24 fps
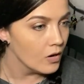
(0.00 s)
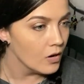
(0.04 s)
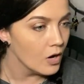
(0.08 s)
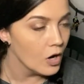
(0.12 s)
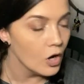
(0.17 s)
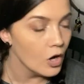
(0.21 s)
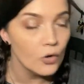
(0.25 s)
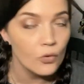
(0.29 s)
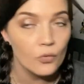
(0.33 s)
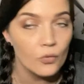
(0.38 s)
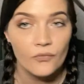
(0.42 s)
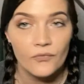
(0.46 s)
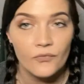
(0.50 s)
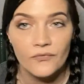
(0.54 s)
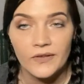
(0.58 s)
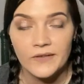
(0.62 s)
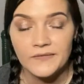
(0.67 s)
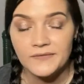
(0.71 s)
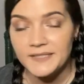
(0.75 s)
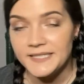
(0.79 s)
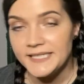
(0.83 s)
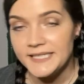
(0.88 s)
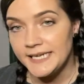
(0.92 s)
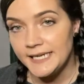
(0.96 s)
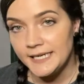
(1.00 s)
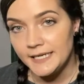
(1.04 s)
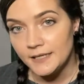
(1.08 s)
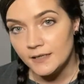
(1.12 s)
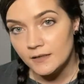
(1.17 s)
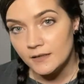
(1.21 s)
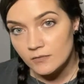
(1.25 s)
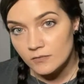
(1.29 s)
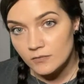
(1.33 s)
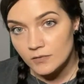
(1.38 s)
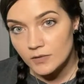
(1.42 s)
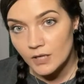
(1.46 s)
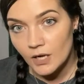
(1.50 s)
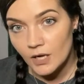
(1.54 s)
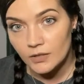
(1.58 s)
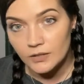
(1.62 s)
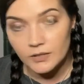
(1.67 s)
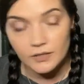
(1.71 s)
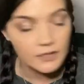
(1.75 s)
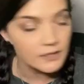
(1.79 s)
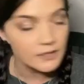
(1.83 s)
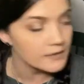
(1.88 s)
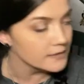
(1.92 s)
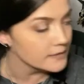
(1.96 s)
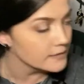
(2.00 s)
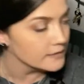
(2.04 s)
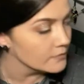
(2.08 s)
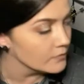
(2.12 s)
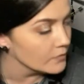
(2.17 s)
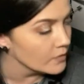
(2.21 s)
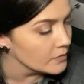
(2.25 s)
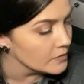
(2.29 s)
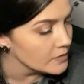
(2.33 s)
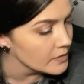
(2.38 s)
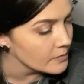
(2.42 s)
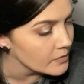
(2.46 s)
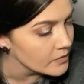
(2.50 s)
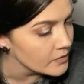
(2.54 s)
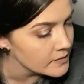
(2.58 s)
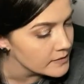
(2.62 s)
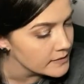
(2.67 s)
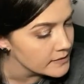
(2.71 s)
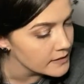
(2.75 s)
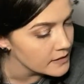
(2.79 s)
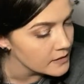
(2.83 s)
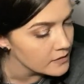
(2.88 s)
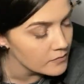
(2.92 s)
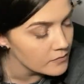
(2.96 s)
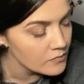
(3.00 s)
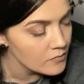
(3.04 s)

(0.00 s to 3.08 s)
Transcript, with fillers: Oh, fifteen dollars. What number was it?